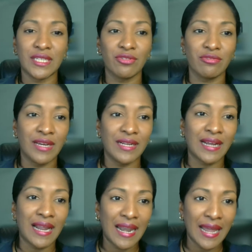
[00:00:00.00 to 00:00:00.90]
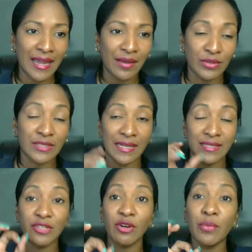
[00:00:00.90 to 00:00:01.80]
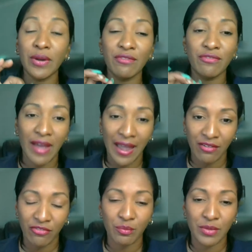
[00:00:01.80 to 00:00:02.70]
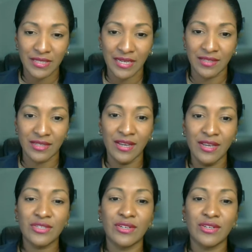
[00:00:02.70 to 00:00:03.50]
the rate climbed, was at 0.5%. Mm-hmm.